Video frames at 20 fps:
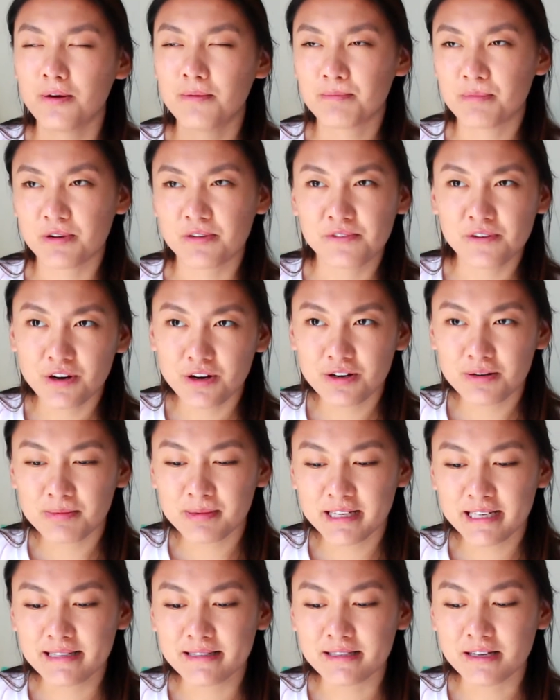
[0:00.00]

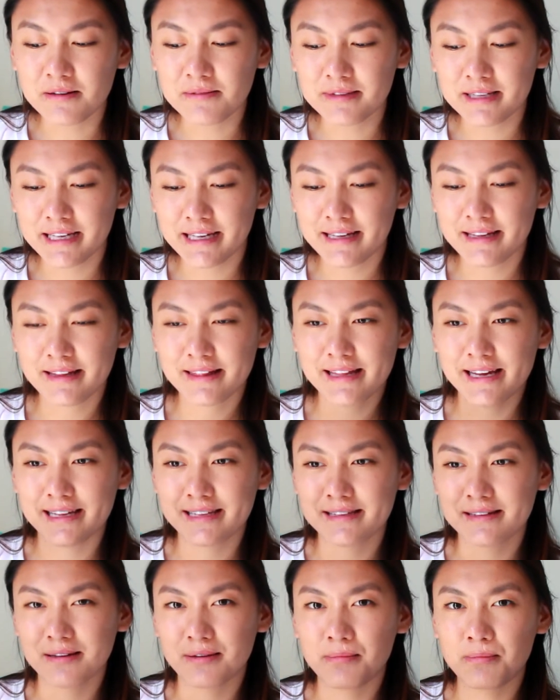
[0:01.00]
preferably something
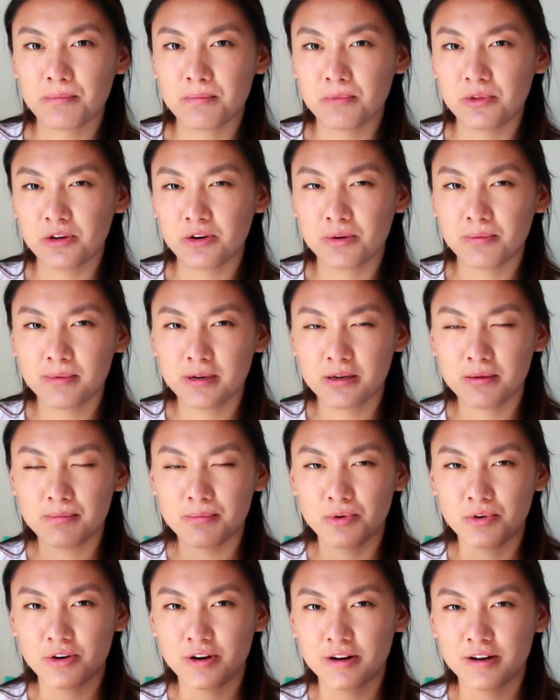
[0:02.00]
that's a little bit
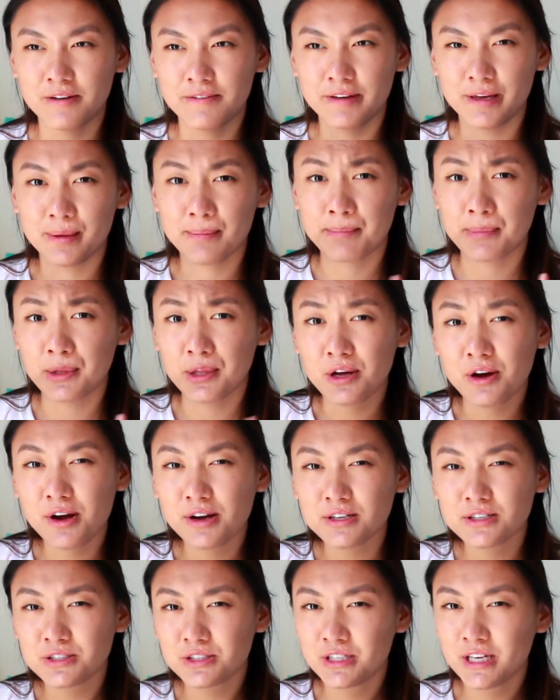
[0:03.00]
more of a
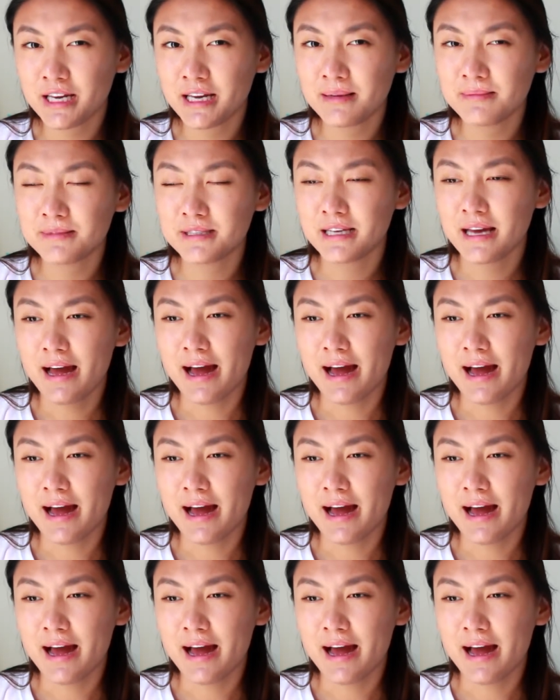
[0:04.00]
block shaped.